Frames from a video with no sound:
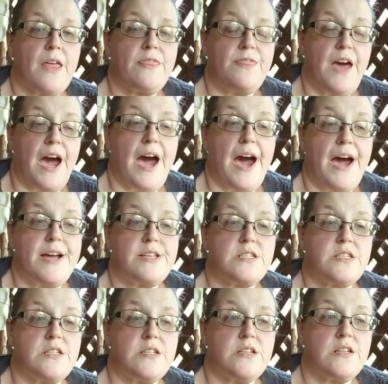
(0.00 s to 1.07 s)

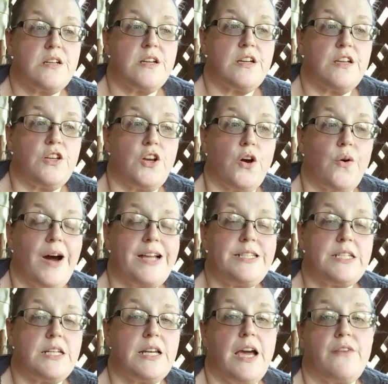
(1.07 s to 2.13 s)
that, you know, I
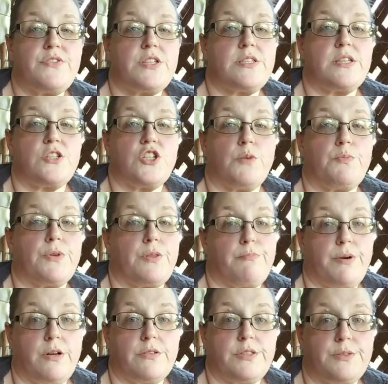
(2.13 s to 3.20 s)
didn't have to cinch up with a
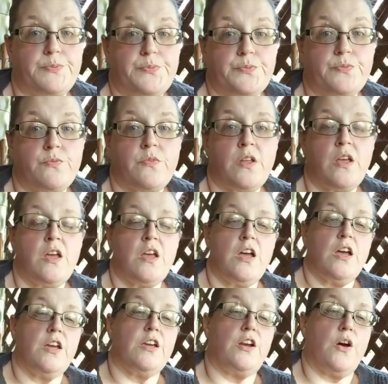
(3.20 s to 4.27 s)
belt.
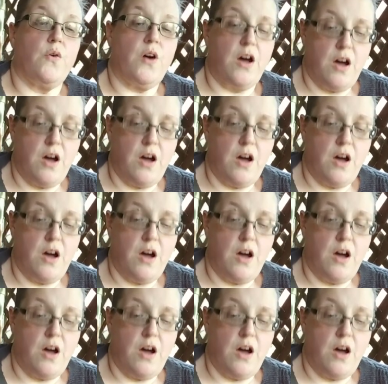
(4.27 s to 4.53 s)
You know,